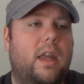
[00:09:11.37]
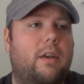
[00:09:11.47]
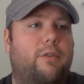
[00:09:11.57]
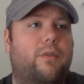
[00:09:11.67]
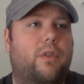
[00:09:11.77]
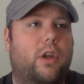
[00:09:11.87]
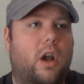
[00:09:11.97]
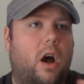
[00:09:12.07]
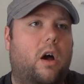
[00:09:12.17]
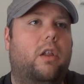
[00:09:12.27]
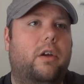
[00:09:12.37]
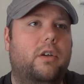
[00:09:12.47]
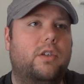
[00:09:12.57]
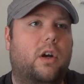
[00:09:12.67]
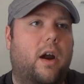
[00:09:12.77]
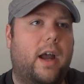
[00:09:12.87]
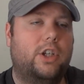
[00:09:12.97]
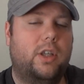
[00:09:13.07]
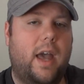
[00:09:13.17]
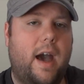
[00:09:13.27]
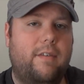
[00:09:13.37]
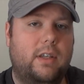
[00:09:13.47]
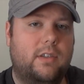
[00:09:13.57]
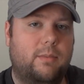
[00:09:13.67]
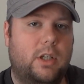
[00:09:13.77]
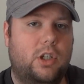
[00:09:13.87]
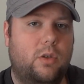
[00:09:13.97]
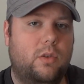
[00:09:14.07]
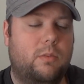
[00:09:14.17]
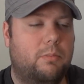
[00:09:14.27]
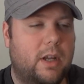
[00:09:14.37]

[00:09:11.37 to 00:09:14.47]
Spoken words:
If the colors are actually having some issues,